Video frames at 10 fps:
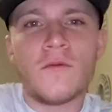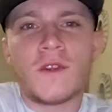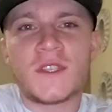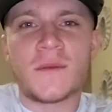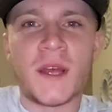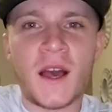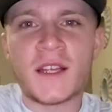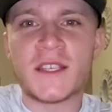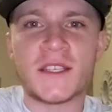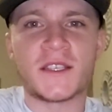What's up
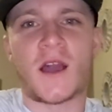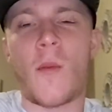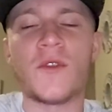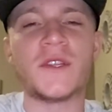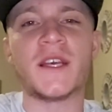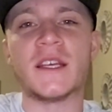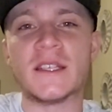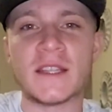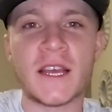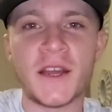guys, it's a couple
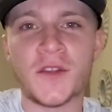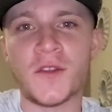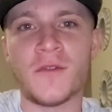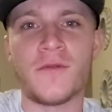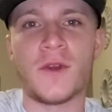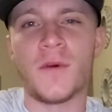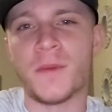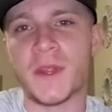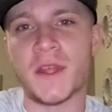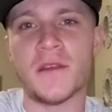days later
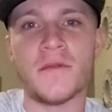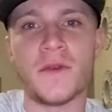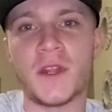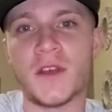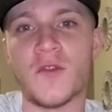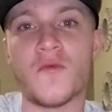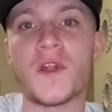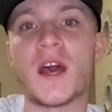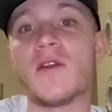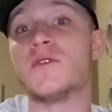from the video when
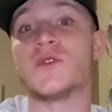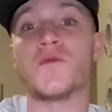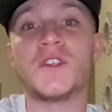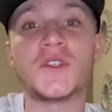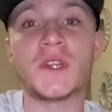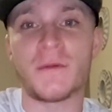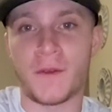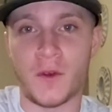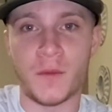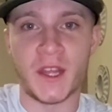I was originally
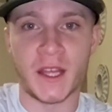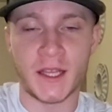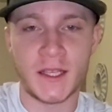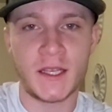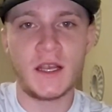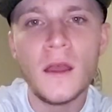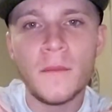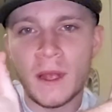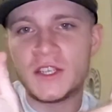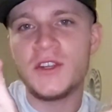filming it.
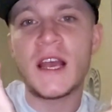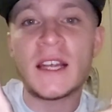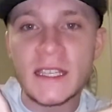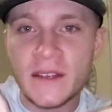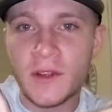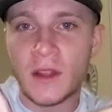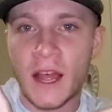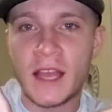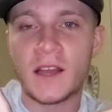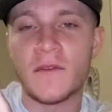Make sure you guys leave a
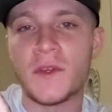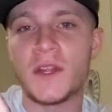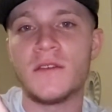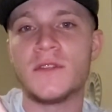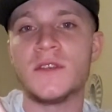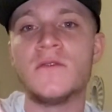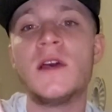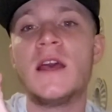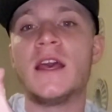like on the video too.